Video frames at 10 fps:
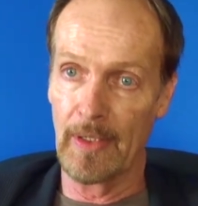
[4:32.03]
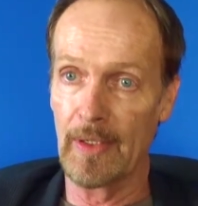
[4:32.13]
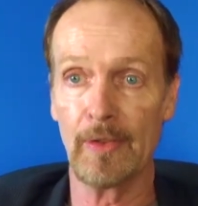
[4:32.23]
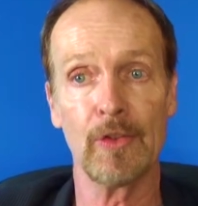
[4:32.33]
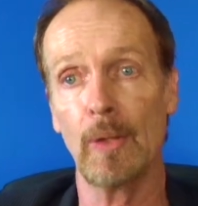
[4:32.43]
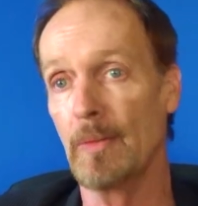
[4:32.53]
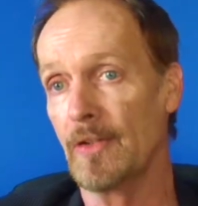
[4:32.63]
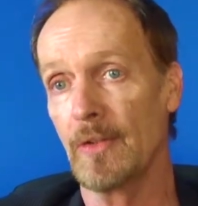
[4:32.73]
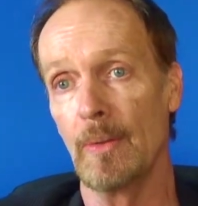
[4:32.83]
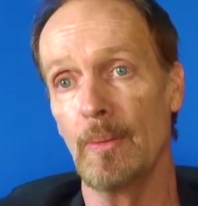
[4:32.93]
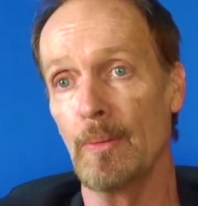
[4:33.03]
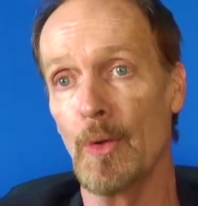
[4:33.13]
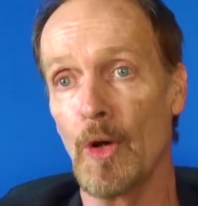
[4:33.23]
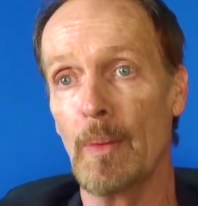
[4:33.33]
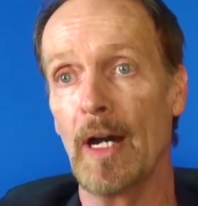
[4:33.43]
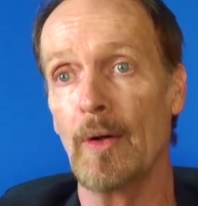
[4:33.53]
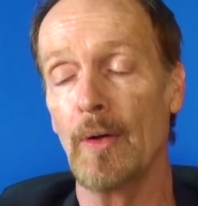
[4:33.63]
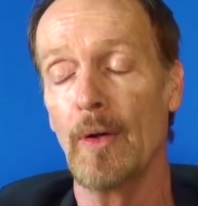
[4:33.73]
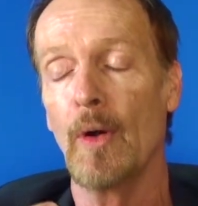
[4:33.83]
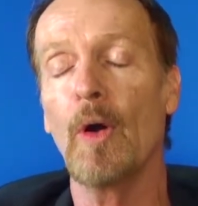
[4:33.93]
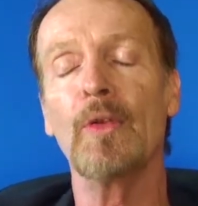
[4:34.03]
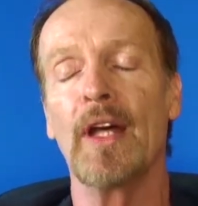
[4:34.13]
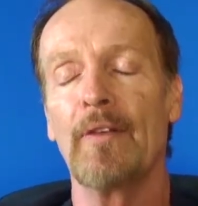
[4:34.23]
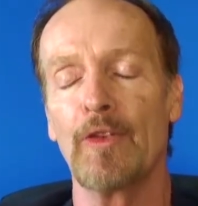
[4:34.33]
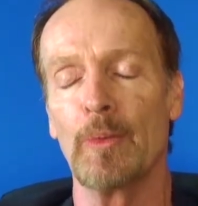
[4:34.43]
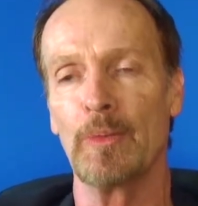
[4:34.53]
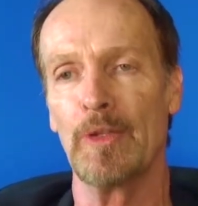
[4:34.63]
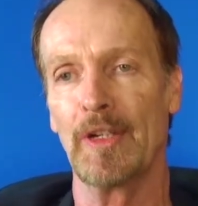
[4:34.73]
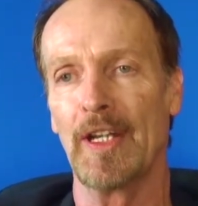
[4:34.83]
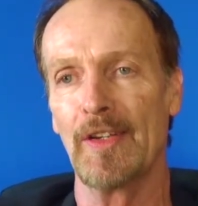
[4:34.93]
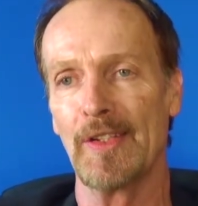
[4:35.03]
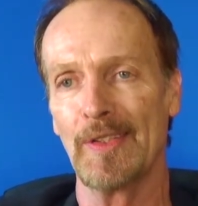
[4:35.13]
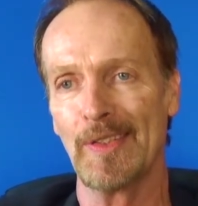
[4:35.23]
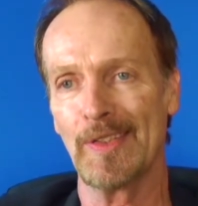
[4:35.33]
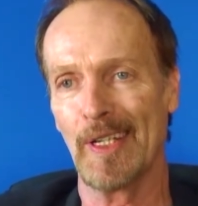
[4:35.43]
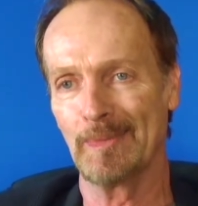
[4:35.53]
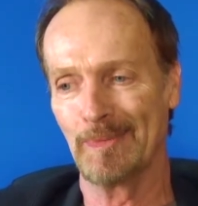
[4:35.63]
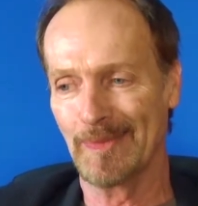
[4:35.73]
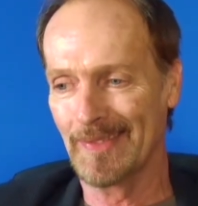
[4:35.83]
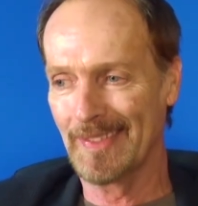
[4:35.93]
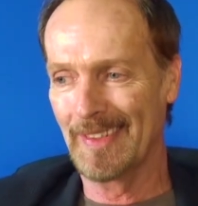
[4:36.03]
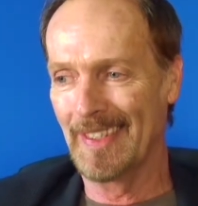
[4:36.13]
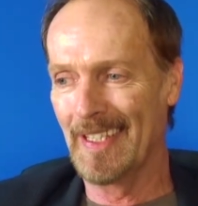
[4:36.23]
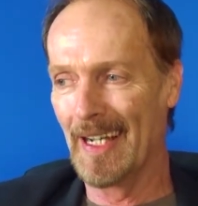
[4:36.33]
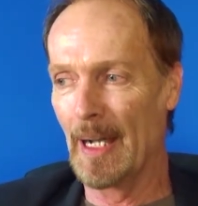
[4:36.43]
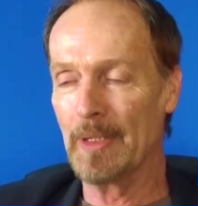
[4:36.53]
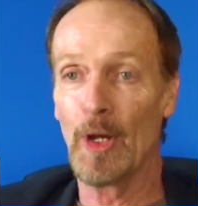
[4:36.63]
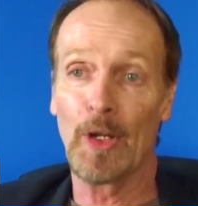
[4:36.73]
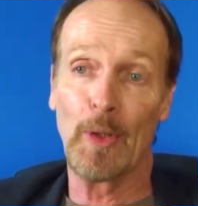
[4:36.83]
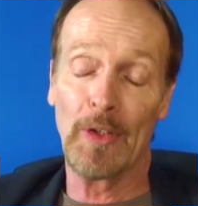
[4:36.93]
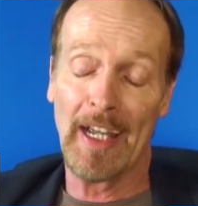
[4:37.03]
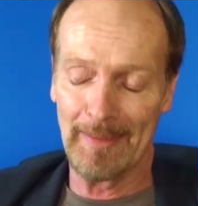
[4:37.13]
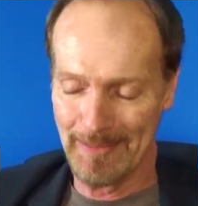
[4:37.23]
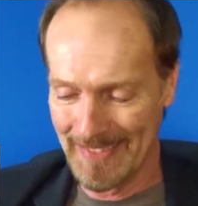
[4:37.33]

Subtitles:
And there's so much more about all nonverbal communication. I'll be talking all night.